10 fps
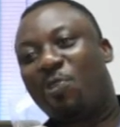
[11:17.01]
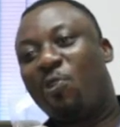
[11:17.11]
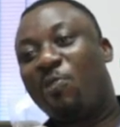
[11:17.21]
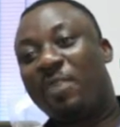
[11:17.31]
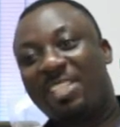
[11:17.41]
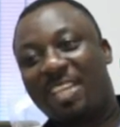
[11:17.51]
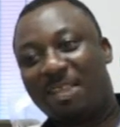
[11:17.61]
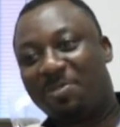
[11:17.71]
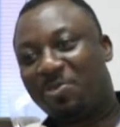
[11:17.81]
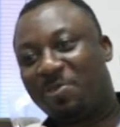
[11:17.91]
And over
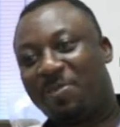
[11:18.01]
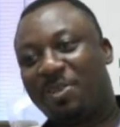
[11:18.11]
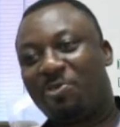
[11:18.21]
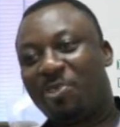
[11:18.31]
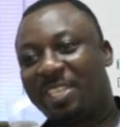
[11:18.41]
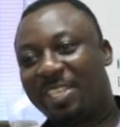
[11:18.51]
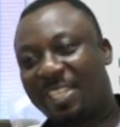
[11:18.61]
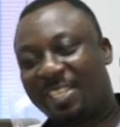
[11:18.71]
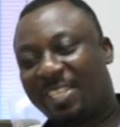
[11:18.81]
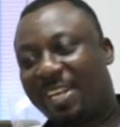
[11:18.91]
time, we've been
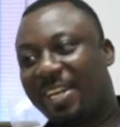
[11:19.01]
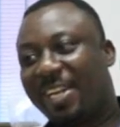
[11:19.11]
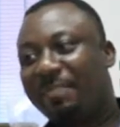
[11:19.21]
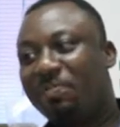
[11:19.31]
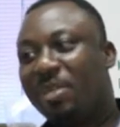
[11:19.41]
rolling this, and